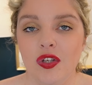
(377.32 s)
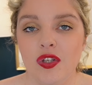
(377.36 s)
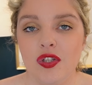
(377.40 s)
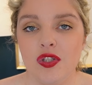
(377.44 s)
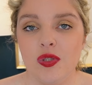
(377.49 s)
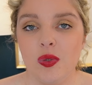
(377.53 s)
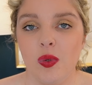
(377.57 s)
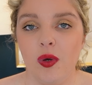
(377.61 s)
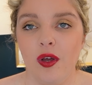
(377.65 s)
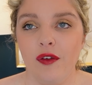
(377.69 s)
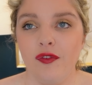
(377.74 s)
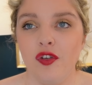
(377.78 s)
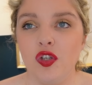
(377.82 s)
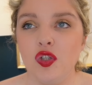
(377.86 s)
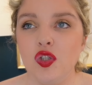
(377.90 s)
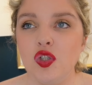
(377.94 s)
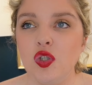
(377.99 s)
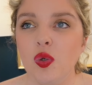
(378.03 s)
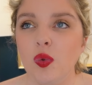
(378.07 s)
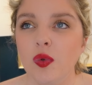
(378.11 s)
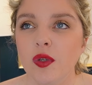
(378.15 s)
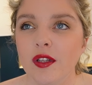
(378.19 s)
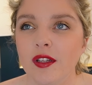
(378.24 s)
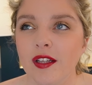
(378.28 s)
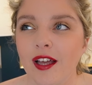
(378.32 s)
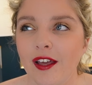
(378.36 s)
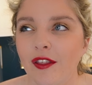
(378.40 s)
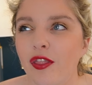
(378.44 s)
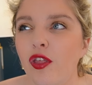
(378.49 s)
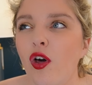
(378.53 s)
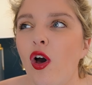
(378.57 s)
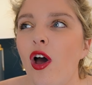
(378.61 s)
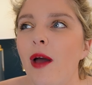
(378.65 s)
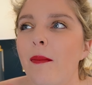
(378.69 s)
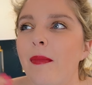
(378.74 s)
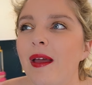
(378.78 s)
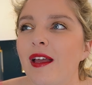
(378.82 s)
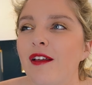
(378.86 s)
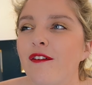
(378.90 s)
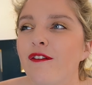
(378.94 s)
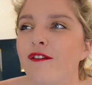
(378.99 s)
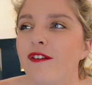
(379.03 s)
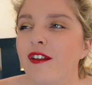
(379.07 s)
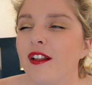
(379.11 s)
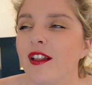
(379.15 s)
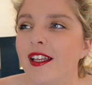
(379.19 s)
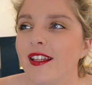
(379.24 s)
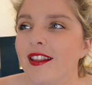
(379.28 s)
So if you don't, I thought I might
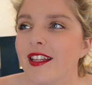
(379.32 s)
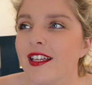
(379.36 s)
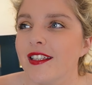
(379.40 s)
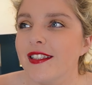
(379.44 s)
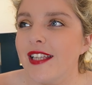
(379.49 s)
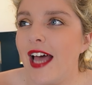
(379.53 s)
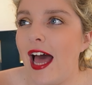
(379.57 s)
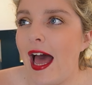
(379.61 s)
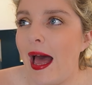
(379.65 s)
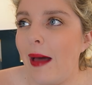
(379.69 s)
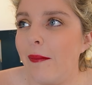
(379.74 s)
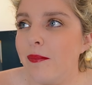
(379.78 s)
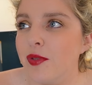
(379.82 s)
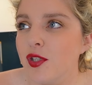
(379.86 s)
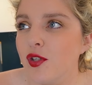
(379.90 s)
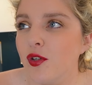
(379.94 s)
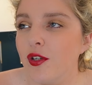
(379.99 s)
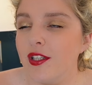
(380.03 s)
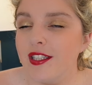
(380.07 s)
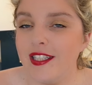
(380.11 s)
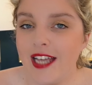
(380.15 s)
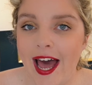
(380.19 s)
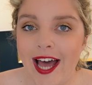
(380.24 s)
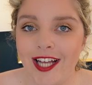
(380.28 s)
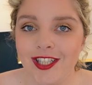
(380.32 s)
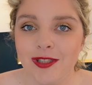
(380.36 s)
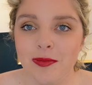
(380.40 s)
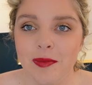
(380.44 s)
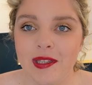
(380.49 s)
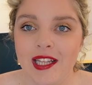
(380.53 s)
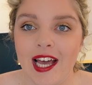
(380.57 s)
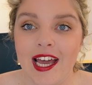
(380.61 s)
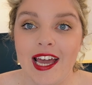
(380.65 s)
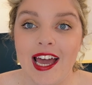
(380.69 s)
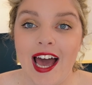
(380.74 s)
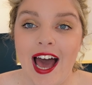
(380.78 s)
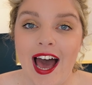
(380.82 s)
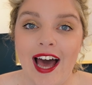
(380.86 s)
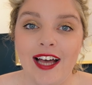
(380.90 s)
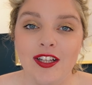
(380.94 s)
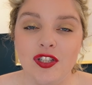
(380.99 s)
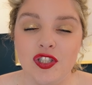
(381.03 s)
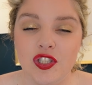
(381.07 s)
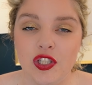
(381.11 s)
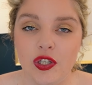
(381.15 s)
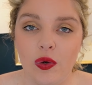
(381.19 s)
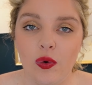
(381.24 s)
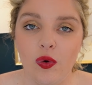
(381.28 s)
feel like this absolute attachment that I
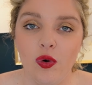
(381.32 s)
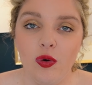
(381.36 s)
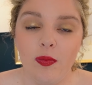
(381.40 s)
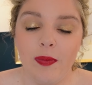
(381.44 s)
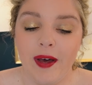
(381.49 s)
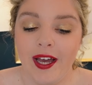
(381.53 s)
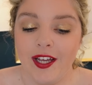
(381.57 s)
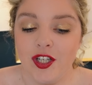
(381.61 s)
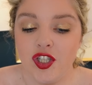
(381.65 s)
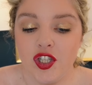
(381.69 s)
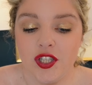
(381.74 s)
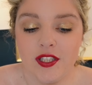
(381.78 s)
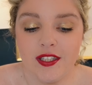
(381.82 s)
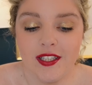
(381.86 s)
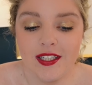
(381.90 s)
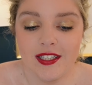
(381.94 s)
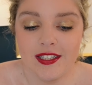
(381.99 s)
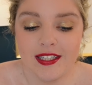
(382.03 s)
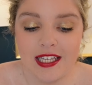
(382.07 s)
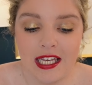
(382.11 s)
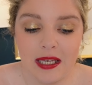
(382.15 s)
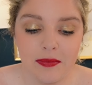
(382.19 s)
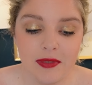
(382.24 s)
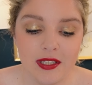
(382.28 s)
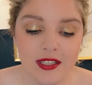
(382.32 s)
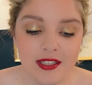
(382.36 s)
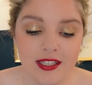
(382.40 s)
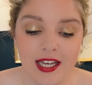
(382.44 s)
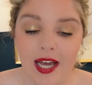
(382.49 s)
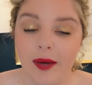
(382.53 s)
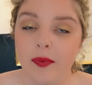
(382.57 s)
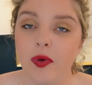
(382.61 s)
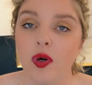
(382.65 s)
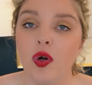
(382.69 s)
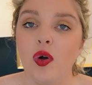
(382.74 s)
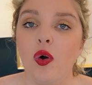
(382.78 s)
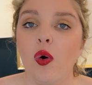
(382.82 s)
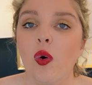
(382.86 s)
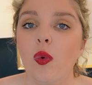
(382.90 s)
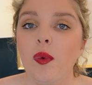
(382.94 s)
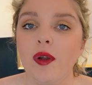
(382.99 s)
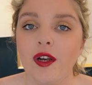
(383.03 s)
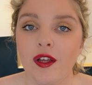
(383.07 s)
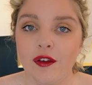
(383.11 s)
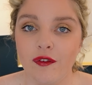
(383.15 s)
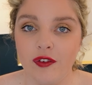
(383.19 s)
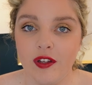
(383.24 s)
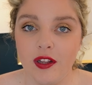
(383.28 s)
had to go, but I just accepted I will go
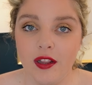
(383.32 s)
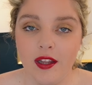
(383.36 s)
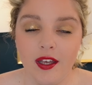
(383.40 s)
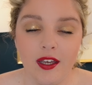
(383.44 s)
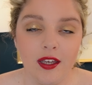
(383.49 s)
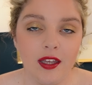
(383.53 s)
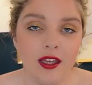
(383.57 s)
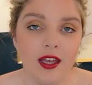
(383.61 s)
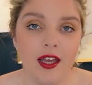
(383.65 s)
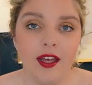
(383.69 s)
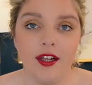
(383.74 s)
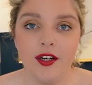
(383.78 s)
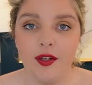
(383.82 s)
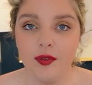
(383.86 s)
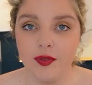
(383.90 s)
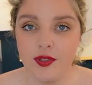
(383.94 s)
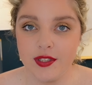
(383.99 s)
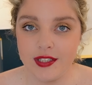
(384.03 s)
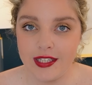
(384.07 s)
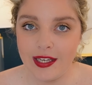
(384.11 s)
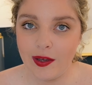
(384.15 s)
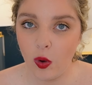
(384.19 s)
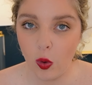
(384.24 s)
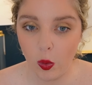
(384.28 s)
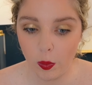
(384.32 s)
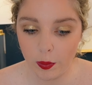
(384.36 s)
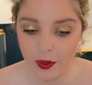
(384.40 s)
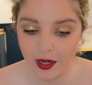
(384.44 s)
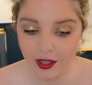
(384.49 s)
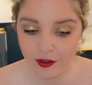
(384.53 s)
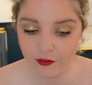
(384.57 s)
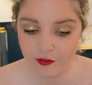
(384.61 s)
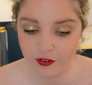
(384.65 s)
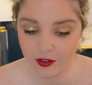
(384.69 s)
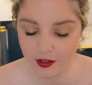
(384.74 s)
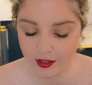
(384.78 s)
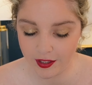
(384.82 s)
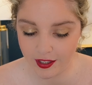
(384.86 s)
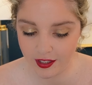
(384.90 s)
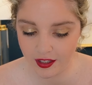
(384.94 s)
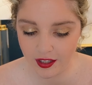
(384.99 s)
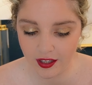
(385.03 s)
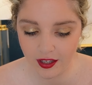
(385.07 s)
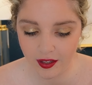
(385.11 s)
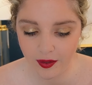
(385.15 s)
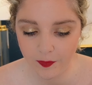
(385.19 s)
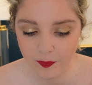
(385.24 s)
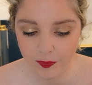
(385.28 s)
when I feel like it and I'll stay home when I feel
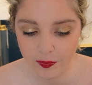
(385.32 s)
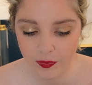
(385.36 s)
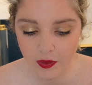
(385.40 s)
like it.